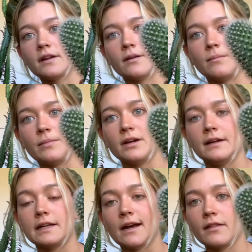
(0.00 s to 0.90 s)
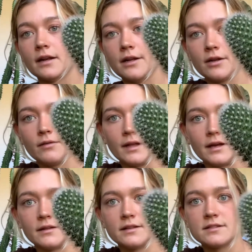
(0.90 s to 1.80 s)
them, but now that I know
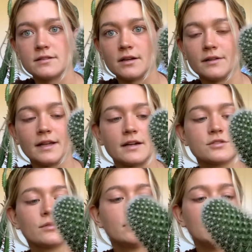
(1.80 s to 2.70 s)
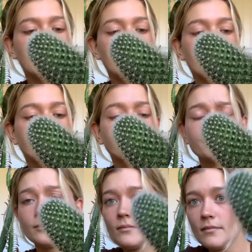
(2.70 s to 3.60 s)
that this is all natural,
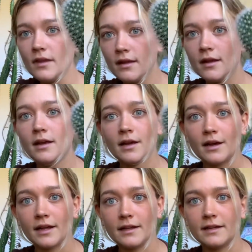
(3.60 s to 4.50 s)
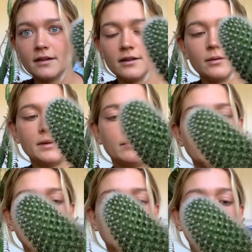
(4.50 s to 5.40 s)
I like it a little bit
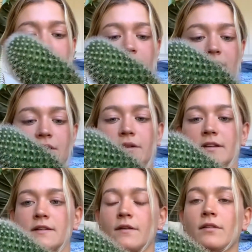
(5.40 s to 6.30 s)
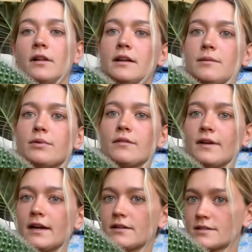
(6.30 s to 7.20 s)
more. You can definitely
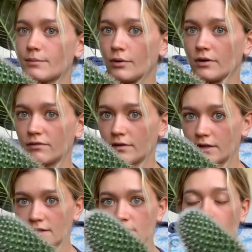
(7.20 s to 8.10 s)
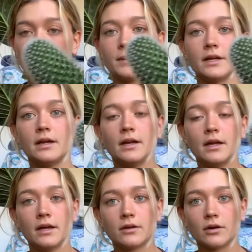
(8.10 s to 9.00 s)
provide a support for it to help it
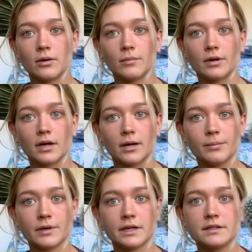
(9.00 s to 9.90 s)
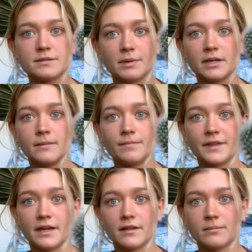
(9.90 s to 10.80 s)
grow more upwards, but
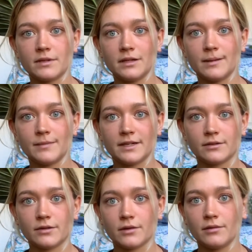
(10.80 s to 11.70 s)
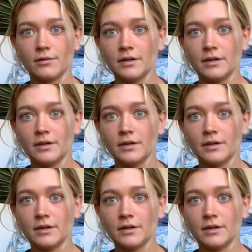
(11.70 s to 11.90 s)
I think I'm gonna let mine grow,